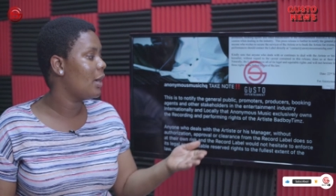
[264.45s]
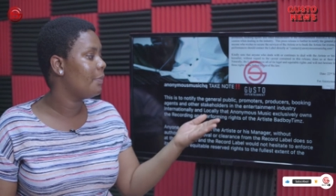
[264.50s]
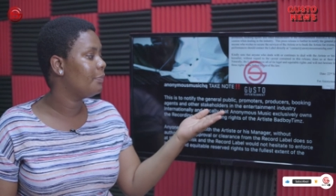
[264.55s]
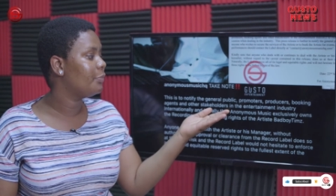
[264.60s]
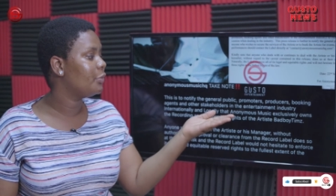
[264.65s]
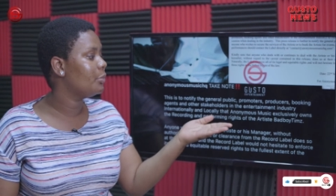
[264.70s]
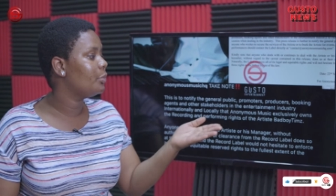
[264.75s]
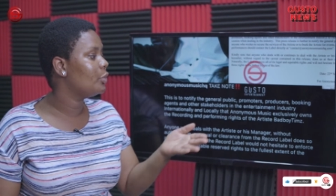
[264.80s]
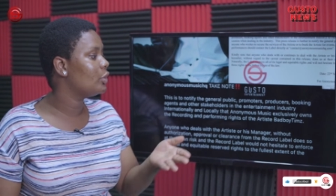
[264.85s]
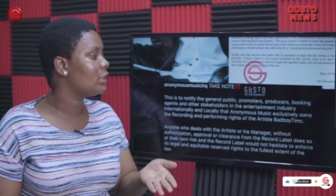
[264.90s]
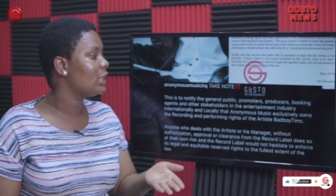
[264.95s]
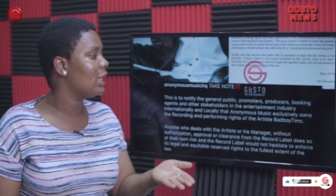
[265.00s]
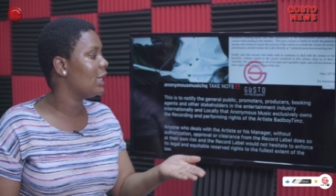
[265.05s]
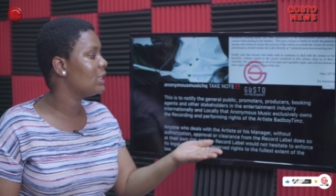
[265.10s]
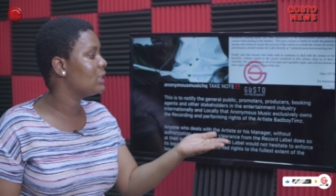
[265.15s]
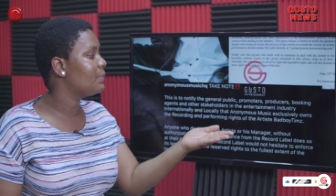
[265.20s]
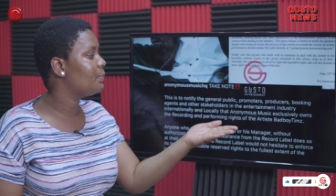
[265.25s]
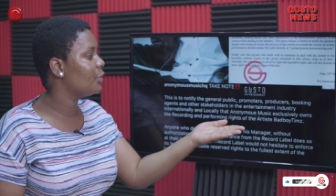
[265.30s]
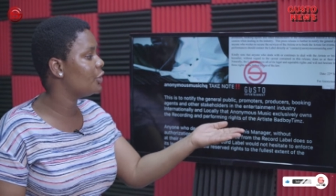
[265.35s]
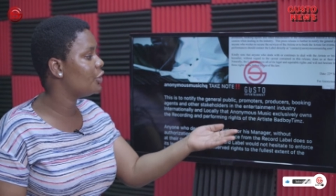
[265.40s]

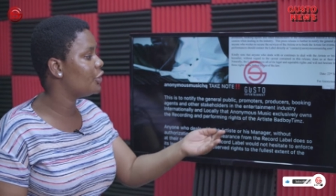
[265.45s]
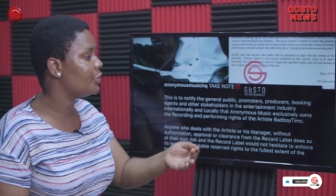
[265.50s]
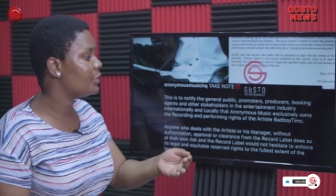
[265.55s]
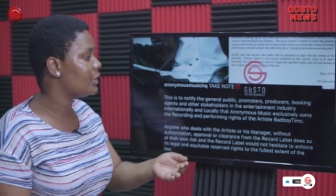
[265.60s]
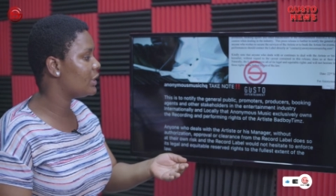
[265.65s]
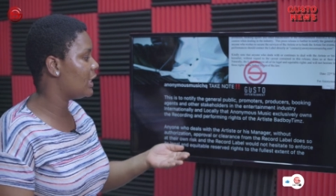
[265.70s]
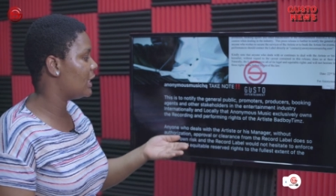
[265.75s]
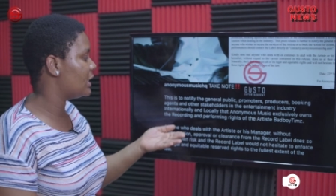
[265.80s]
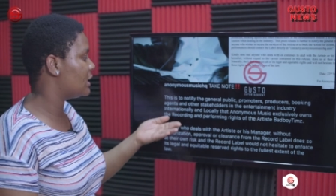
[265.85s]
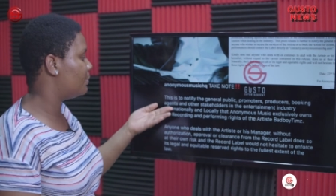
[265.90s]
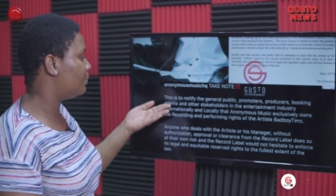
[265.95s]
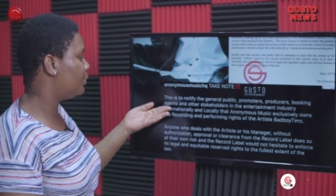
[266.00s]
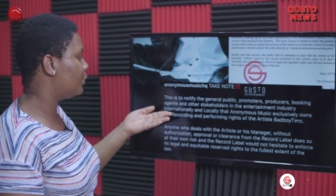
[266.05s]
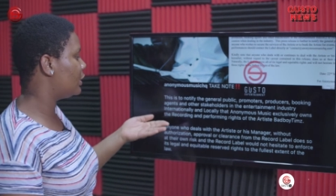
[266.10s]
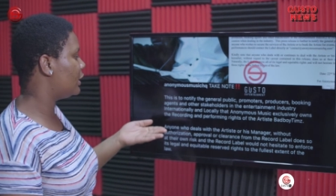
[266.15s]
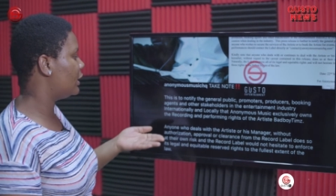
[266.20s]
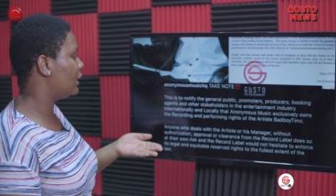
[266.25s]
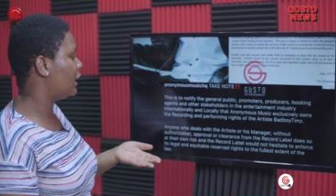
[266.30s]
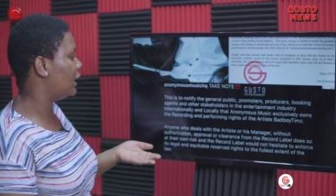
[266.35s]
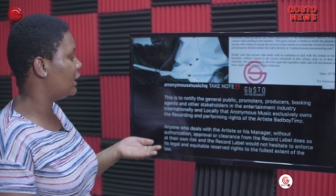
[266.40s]
promoters, producers,
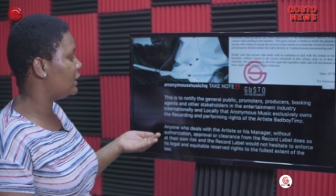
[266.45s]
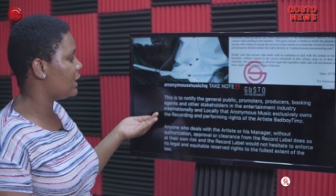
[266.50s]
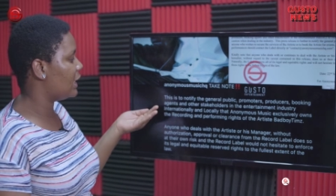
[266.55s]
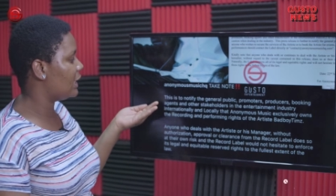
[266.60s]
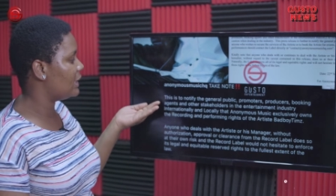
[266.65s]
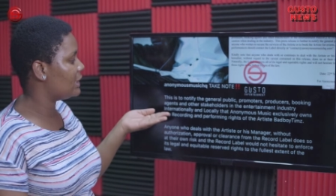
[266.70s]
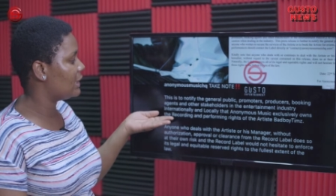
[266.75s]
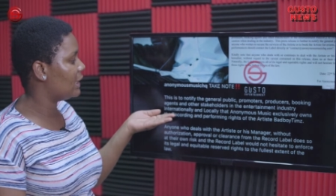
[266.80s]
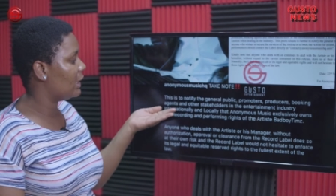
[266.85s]
booking agents,